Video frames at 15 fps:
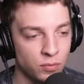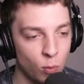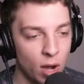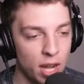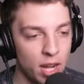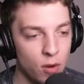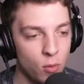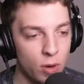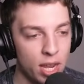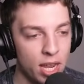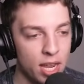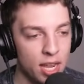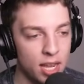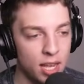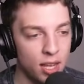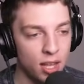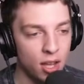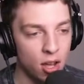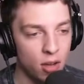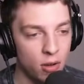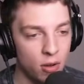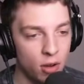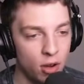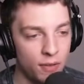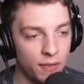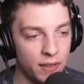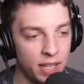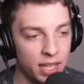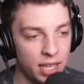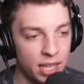Why don't we go over
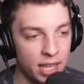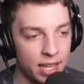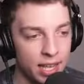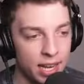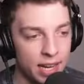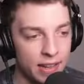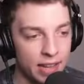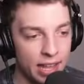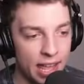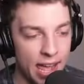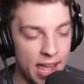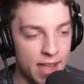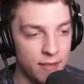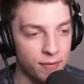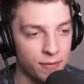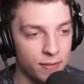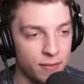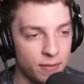here in the cave?